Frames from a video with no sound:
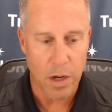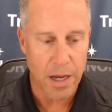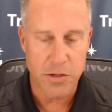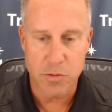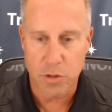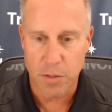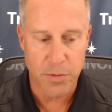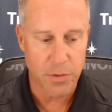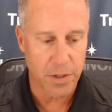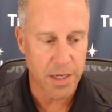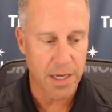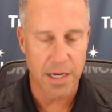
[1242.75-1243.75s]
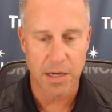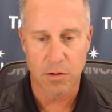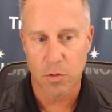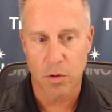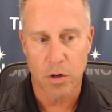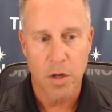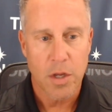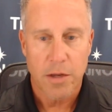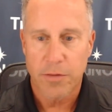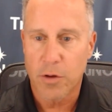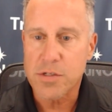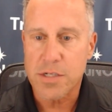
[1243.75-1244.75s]
how you communicate or
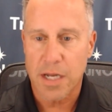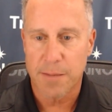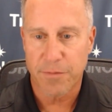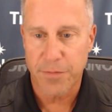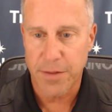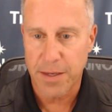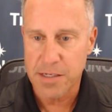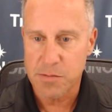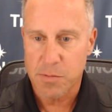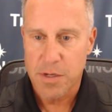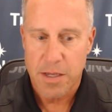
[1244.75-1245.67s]
those type of things,